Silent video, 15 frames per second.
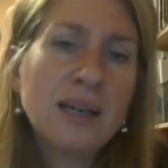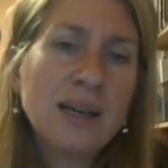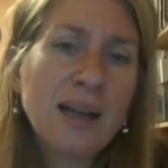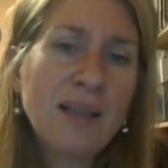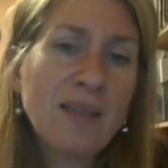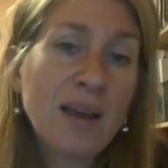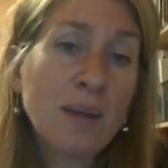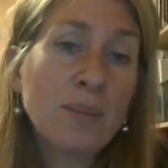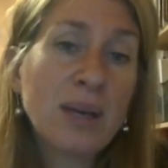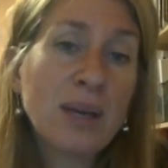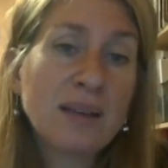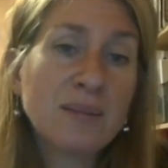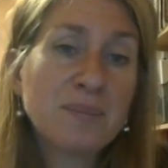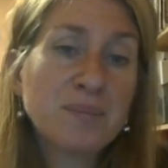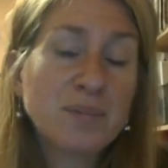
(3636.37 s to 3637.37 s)
And that
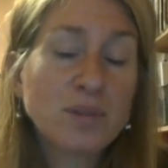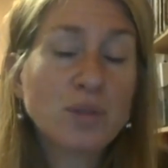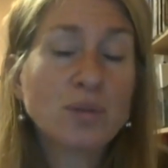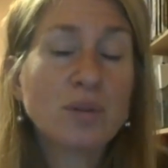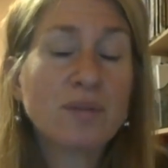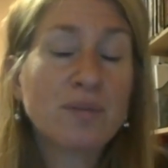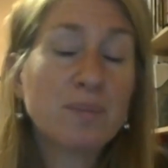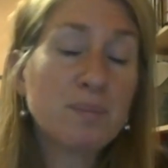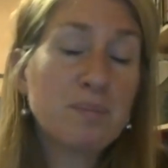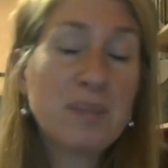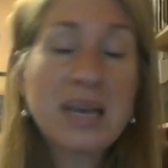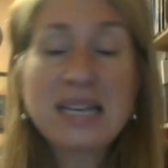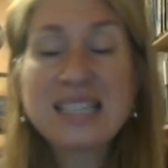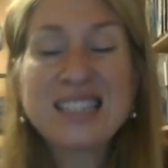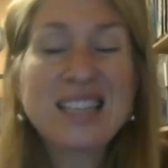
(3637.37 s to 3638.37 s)
may sort of
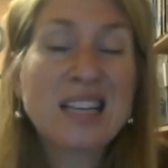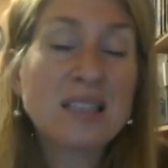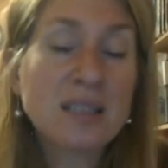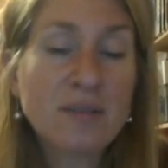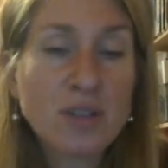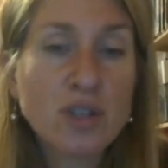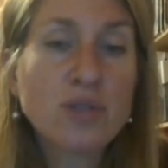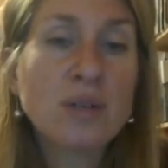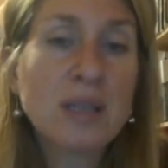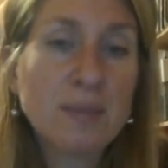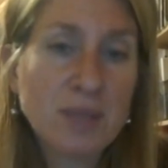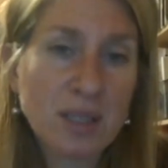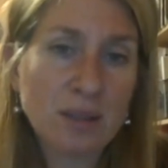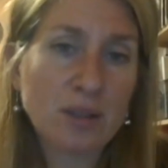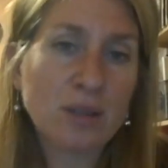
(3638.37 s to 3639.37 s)
make sense of the
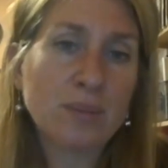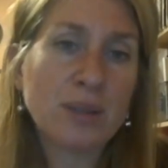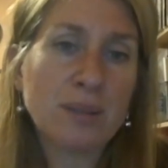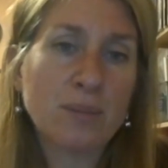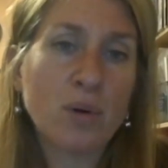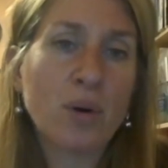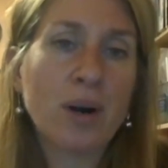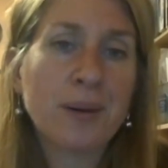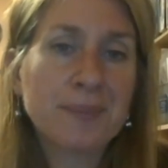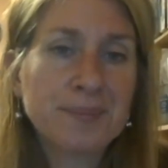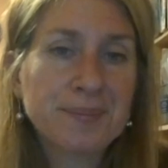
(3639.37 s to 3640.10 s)
dreams a little bit more.